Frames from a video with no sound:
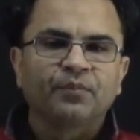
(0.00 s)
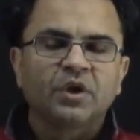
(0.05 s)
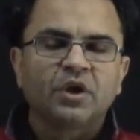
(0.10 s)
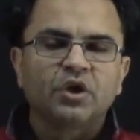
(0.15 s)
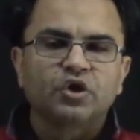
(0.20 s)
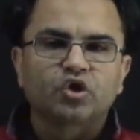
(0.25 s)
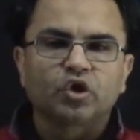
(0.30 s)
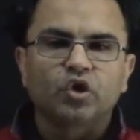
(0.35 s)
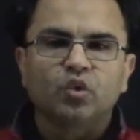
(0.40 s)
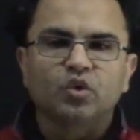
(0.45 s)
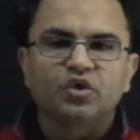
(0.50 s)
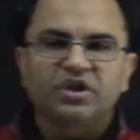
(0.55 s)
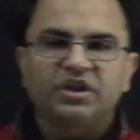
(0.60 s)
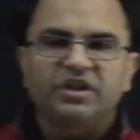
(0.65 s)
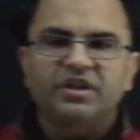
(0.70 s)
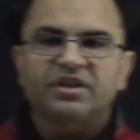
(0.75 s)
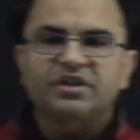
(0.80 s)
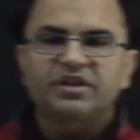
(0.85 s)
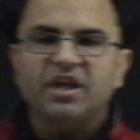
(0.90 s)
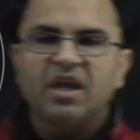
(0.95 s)
So you see
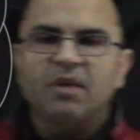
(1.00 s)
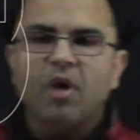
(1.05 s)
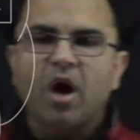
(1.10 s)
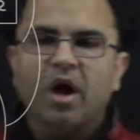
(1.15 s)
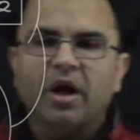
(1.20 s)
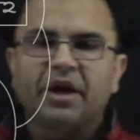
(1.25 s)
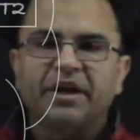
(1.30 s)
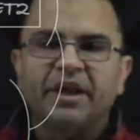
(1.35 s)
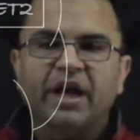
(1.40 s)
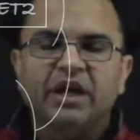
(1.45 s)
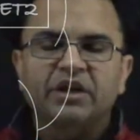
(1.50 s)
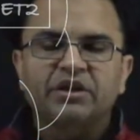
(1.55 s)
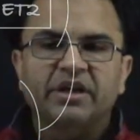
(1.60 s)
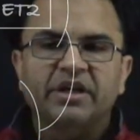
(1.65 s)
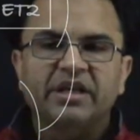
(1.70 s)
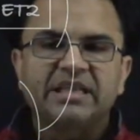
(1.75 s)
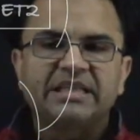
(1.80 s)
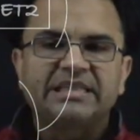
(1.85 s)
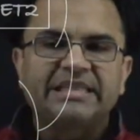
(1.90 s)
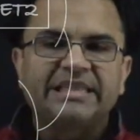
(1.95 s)
the same architecture
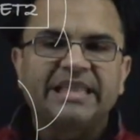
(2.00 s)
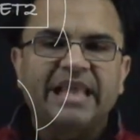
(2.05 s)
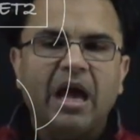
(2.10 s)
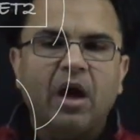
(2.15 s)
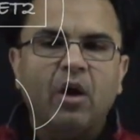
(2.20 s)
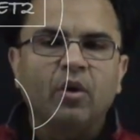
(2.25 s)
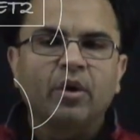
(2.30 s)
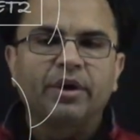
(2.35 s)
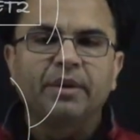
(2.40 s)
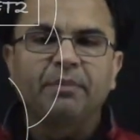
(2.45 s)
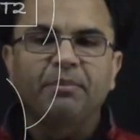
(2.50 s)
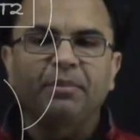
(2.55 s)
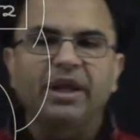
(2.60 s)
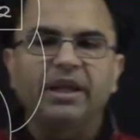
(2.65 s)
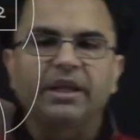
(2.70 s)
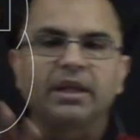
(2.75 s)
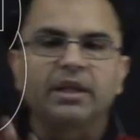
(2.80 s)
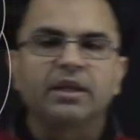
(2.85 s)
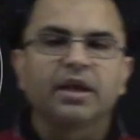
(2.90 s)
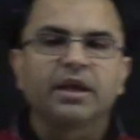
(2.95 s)
is now
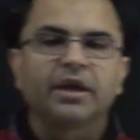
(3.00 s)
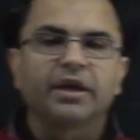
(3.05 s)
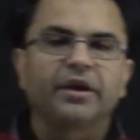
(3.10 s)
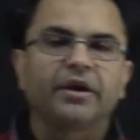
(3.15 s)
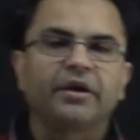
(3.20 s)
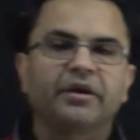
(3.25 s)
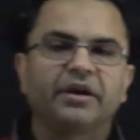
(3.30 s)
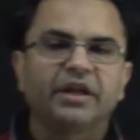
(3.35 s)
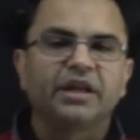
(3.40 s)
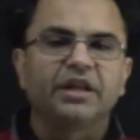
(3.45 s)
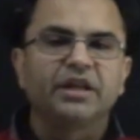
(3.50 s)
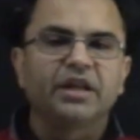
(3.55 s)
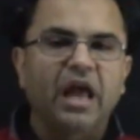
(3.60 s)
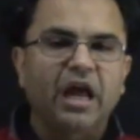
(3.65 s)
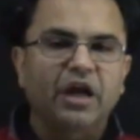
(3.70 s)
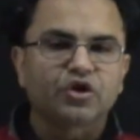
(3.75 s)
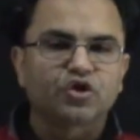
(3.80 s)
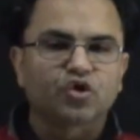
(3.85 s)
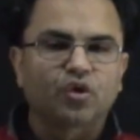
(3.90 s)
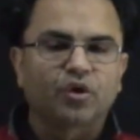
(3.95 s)
repeated here in
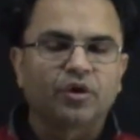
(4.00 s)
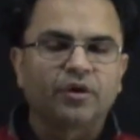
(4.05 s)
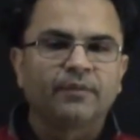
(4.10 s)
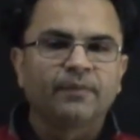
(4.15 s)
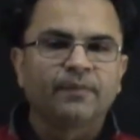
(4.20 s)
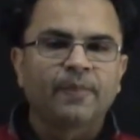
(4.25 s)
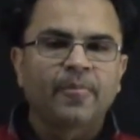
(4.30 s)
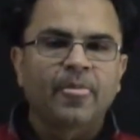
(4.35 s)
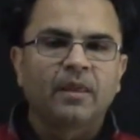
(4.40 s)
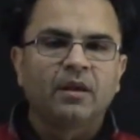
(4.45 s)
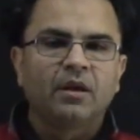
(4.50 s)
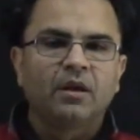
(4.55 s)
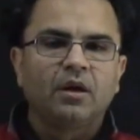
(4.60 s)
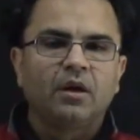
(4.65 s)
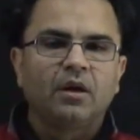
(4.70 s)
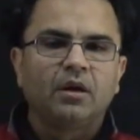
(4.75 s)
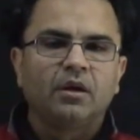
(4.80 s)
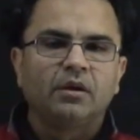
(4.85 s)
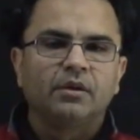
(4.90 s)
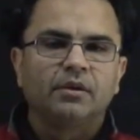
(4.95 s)
Azure
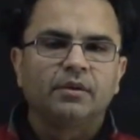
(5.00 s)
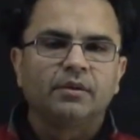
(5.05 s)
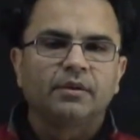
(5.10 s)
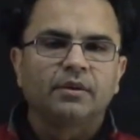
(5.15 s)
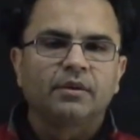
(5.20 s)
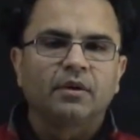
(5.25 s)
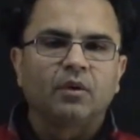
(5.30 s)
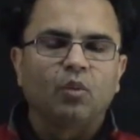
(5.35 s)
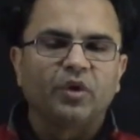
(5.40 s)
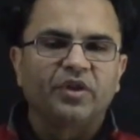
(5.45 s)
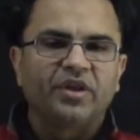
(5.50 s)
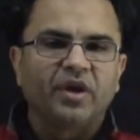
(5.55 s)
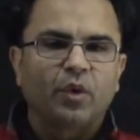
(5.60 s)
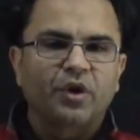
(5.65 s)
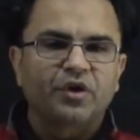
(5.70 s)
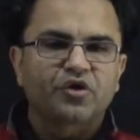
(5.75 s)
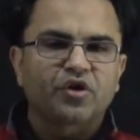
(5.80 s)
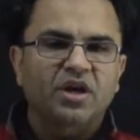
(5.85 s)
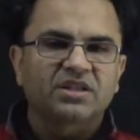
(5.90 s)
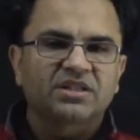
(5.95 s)
with our
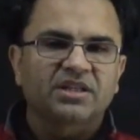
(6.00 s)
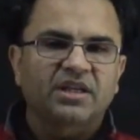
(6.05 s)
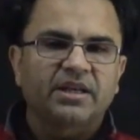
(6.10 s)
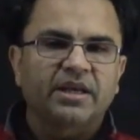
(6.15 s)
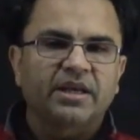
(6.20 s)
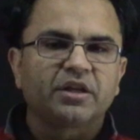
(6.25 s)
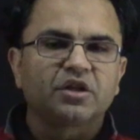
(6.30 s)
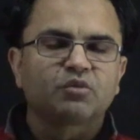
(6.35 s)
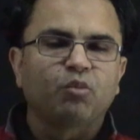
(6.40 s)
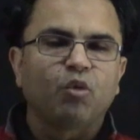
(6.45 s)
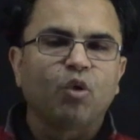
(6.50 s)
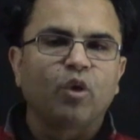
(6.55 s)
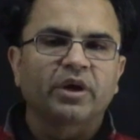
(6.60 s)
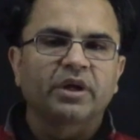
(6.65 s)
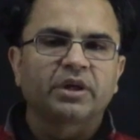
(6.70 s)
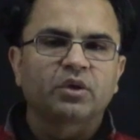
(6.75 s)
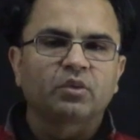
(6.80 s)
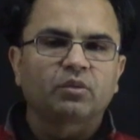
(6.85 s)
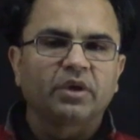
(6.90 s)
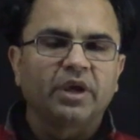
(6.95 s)
transit spoke
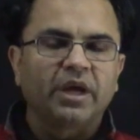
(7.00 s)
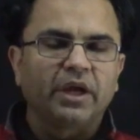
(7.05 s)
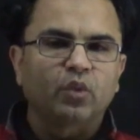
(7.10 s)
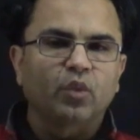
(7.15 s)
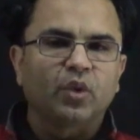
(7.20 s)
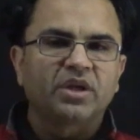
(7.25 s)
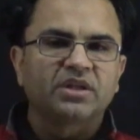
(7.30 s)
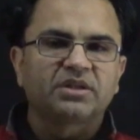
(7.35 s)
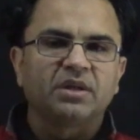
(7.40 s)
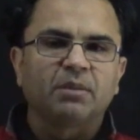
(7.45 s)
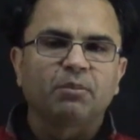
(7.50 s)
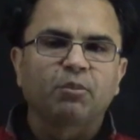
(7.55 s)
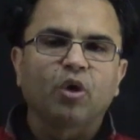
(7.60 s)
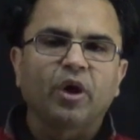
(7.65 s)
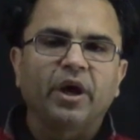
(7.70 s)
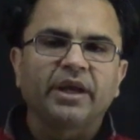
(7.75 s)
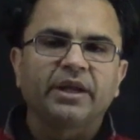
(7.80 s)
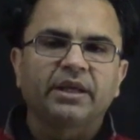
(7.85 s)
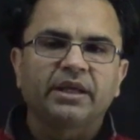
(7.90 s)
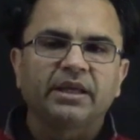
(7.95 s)
gateways
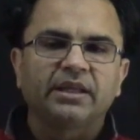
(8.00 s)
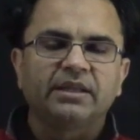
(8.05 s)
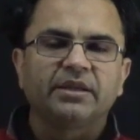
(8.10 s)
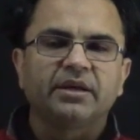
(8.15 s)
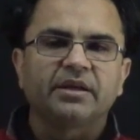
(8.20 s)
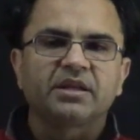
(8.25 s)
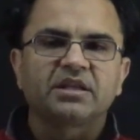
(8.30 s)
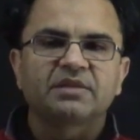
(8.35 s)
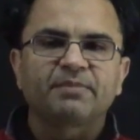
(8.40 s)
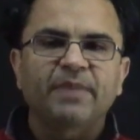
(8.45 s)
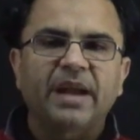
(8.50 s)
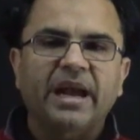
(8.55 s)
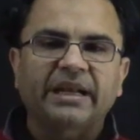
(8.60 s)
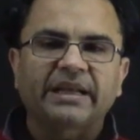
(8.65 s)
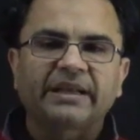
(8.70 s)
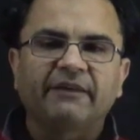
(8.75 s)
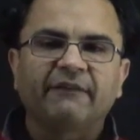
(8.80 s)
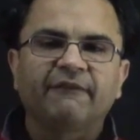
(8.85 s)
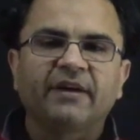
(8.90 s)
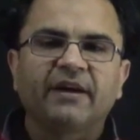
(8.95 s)
deployed in their
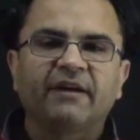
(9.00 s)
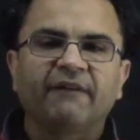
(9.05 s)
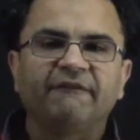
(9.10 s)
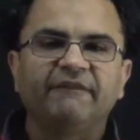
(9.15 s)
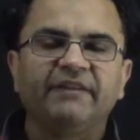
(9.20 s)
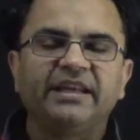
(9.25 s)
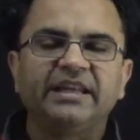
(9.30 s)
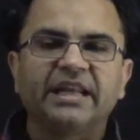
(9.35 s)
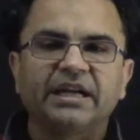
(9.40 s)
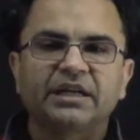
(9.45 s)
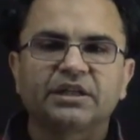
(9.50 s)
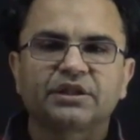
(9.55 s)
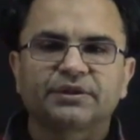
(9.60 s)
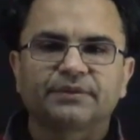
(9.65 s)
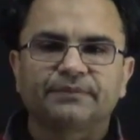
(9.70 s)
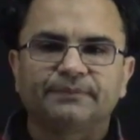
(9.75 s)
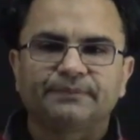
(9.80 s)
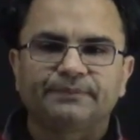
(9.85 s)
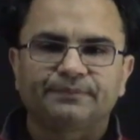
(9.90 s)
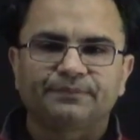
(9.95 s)
respective VNets.
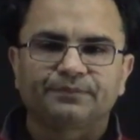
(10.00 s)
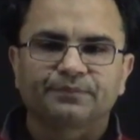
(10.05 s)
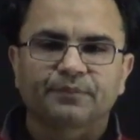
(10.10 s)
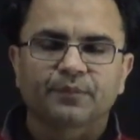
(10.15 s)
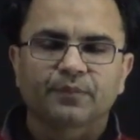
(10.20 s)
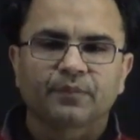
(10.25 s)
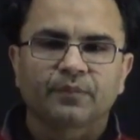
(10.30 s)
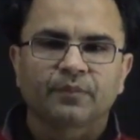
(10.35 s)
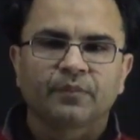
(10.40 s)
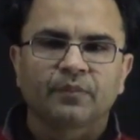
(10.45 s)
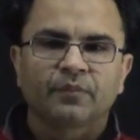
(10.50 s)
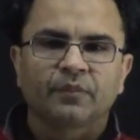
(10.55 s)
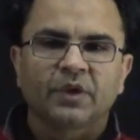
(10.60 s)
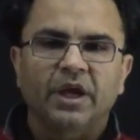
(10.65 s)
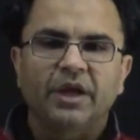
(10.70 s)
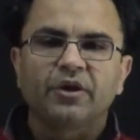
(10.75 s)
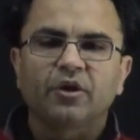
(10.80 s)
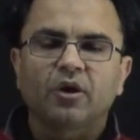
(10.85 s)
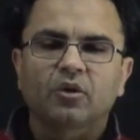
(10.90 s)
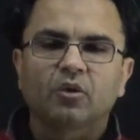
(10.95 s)

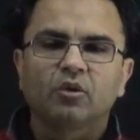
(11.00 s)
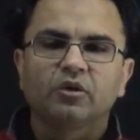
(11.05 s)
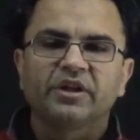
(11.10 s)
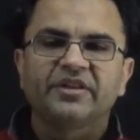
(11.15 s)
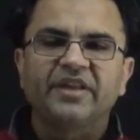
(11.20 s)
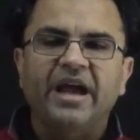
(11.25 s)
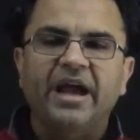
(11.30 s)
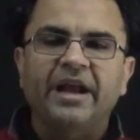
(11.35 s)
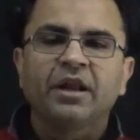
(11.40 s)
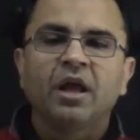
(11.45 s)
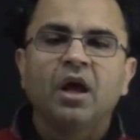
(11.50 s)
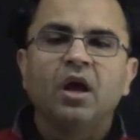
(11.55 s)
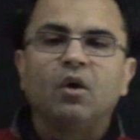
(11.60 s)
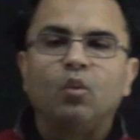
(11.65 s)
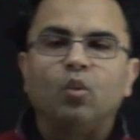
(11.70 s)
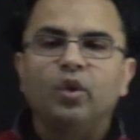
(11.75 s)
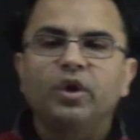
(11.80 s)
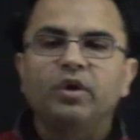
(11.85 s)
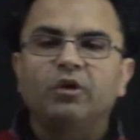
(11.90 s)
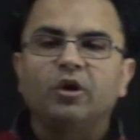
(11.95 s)
And not only that,
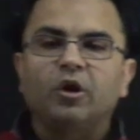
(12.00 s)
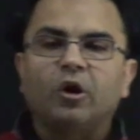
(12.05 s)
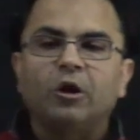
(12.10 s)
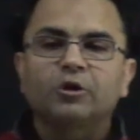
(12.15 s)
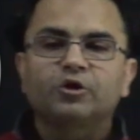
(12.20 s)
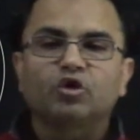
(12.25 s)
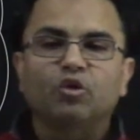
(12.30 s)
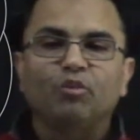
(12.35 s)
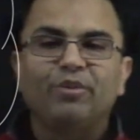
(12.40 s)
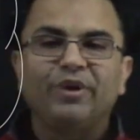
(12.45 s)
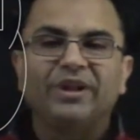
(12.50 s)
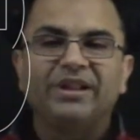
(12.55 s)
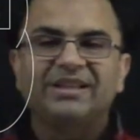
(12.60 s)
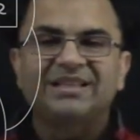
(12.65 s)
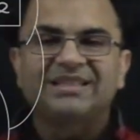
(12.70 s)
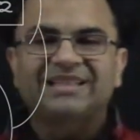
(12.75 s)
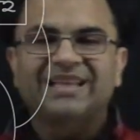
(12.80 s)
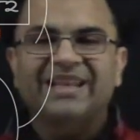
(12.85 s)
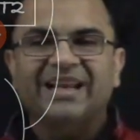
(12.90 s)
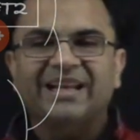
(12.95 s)
we will also build
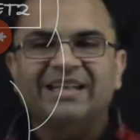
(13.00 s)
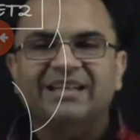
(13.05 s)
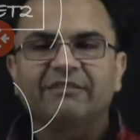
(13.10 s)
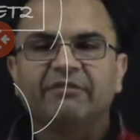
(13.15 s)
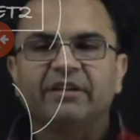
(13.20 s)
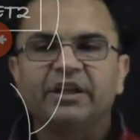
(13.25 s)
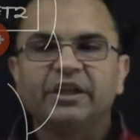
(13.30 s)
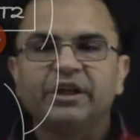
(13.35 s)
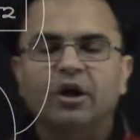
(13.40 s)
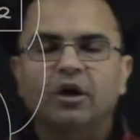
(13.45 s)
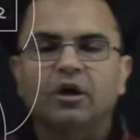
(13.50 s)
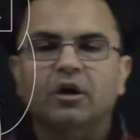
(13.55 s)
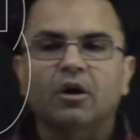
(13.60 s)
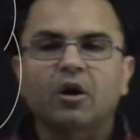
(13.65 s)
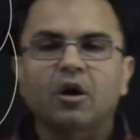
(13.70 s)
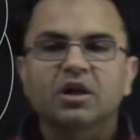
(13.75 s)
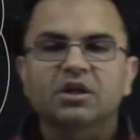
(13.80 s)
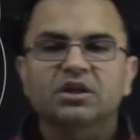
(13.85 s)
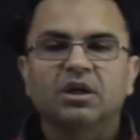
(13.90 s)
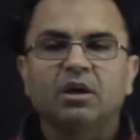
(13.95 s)
this connectivity
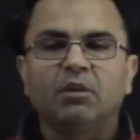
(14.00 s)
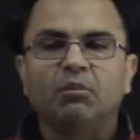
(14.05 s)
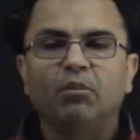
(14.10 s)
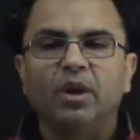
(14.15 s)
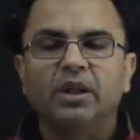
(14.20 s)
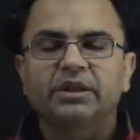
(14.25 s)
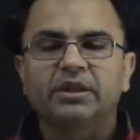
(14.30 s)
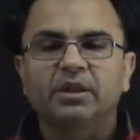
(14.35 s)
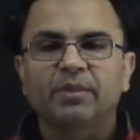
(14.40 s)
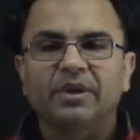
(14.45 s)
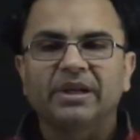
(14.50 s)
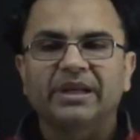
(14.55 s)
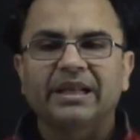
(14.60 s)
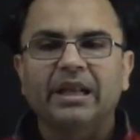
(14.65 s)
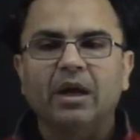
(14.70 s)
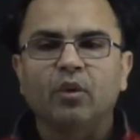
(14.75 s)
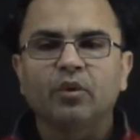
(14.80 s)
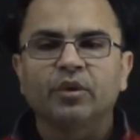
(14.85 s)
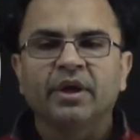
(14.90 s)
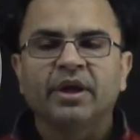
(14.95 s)
across multiple
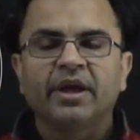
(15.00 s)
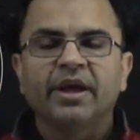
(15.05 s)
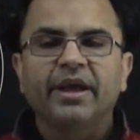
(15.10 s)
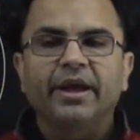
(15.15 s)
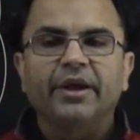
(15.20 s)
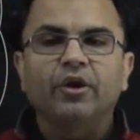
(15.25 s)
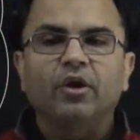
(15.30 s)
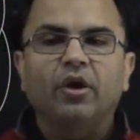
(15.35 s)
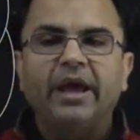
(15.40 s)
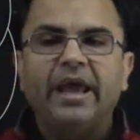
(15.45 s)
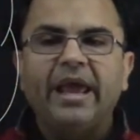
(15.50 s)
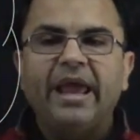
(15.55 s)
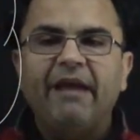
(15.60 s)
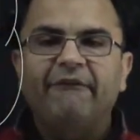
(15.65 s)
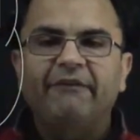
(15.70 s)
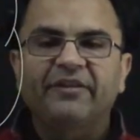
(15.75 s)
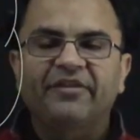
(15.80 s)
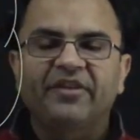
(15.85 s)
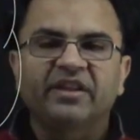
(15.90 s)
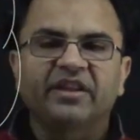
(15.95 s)
cloud. And
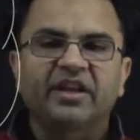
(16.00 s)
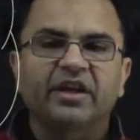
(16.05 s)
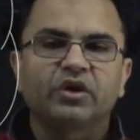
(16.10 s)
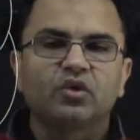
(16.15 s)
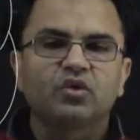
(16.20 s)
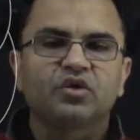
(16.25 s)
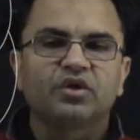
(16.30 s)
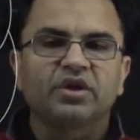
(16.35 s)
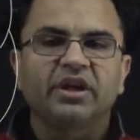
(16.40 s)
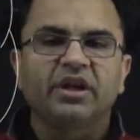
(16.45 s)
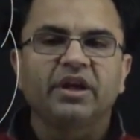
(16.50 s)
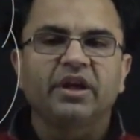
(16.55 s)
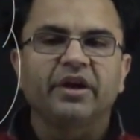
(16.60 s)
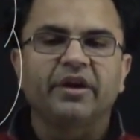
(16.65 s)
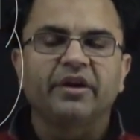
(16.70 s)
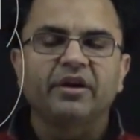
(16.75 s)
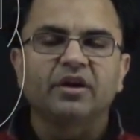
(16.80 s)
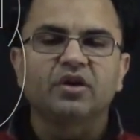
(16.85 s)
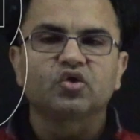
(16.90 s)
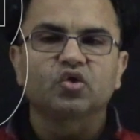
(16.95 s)
everything that you see
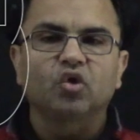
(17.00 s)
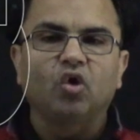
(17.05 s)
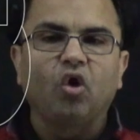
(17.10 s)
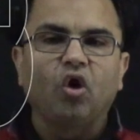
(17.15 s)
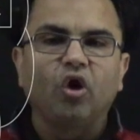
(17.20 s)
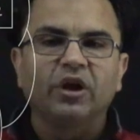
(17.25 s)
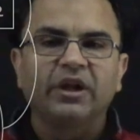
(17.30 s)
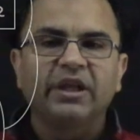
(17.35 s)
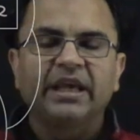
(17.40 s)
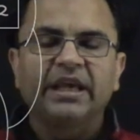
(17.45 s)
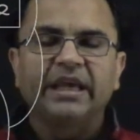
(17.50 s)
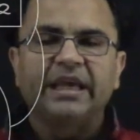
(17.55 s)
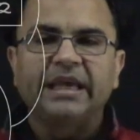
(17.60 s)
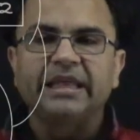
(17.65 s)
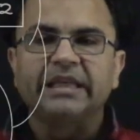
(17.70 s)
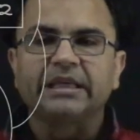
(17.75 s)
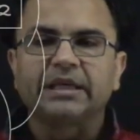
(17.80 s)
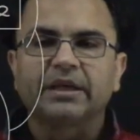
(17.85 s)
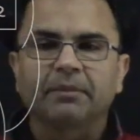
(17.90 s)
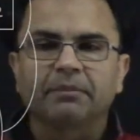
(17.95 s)
here is all
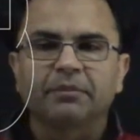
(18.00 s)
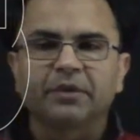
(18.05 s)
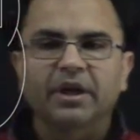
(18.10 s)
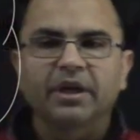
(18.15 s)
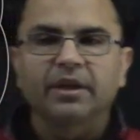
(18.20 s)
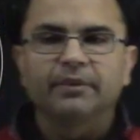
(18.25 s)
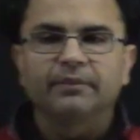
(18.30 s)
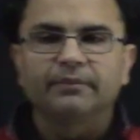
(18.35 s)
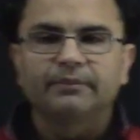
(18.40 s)
encrypted.